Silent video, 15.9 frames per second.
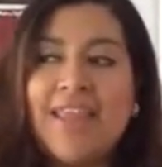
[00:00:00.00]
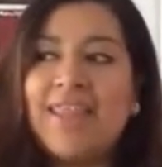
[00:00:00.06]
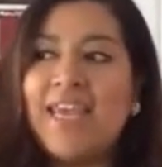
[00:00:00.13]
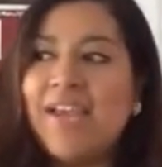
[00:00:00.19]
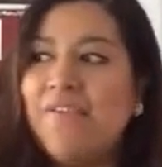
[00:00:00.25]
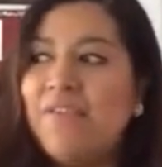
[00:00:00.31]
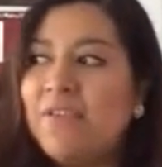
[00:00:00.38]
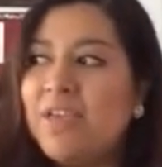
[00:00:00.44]

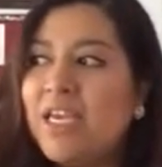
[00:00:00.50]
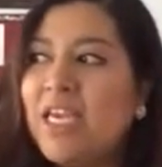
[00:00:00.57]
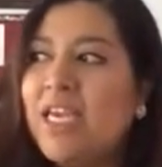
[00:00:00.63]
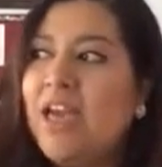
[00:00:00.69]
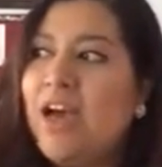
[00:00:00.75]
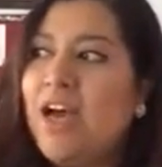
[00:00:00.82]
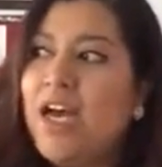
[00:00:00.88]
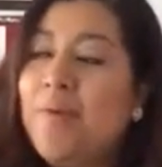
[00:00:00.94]

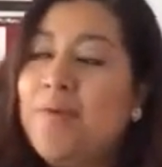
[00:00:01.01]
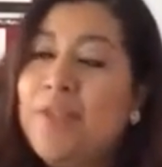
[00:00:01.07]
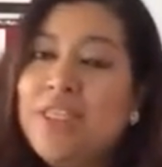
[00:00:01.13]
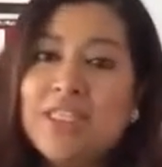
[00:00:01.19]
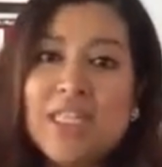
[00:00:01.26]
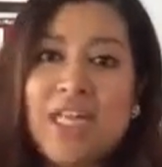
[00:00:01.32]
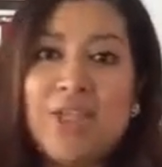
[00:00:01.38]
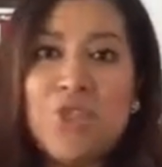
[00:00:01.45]
Thankfully,
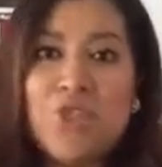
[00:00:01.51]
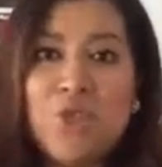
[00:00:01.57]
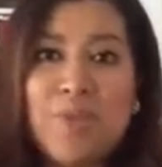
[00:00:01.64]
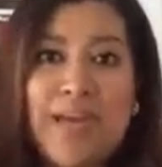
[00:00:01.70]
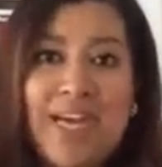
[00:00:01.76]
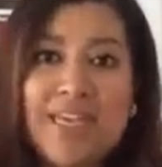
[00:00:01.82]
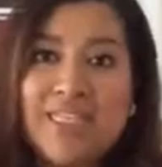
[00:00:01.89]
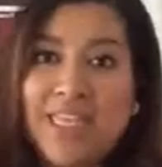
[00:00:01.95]
this classroom
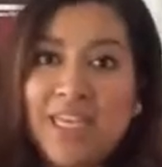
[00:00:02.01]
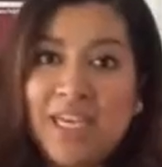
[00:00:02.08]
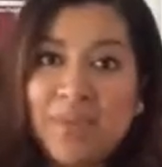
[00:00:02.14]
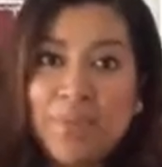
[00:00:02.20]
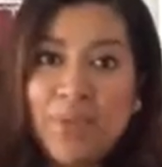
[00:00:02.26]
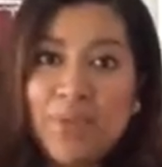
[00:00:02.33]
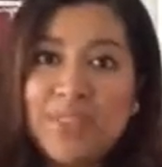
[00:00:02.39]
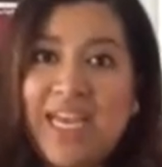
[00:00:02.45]
had
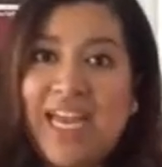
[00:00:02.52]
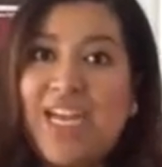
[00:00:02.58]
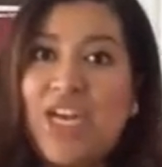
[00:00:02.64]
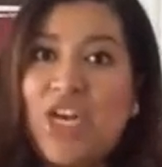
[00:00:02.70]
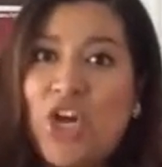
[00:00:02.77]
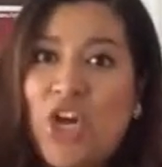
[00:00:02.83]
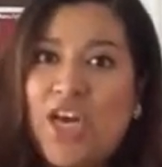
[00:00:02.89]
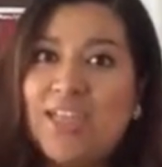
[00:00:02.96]
tables
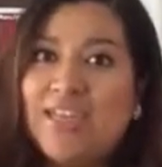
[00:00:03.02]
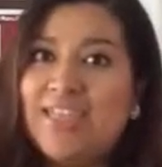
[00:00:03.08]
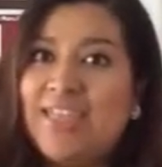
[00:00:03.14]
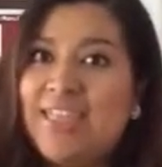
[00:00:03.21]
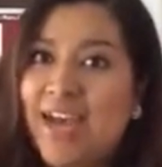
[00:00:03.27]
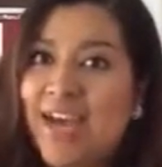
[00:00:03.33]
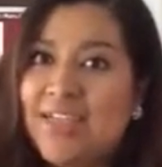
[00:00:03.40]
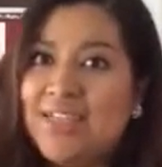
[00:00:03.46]
and not
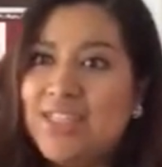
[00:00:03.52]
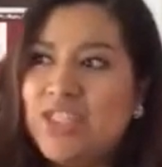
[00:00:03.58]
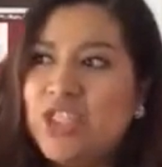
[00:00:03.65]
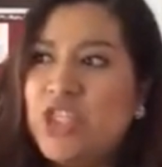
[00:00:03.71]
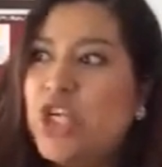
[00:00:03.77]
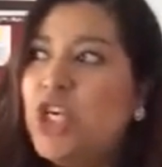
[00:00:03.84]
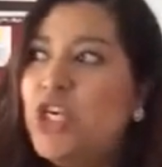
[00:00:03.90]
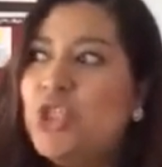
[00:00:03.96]
desks,